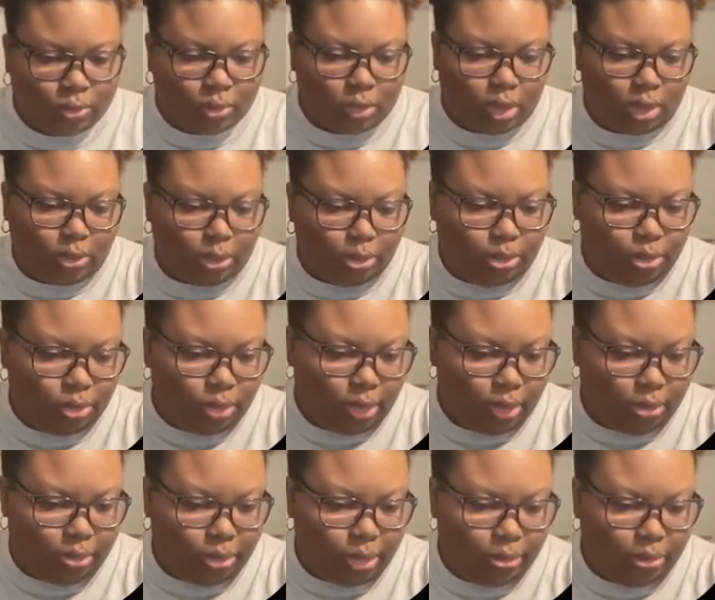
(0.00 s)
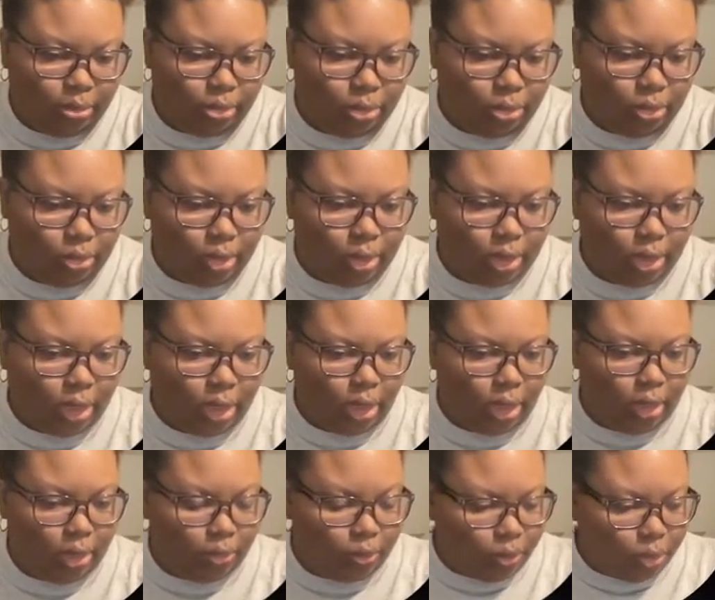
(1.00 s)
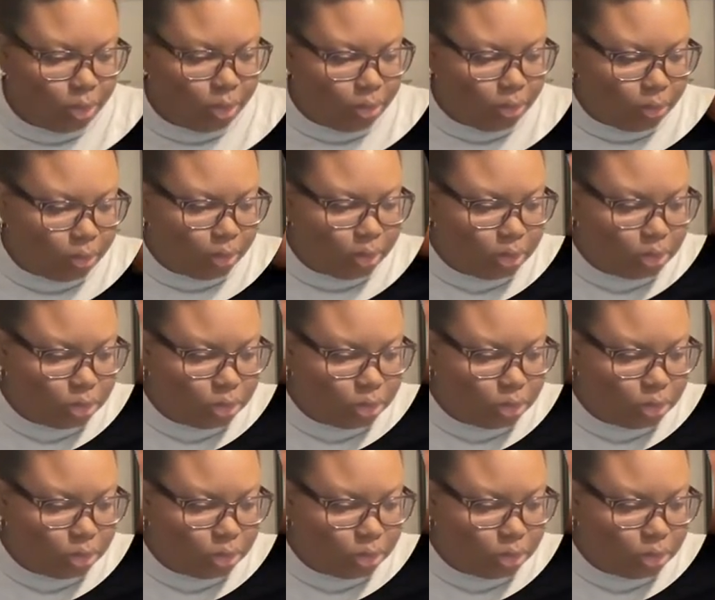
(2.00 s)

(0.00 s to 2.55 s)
I'm gonna pull in Big Boy and we're going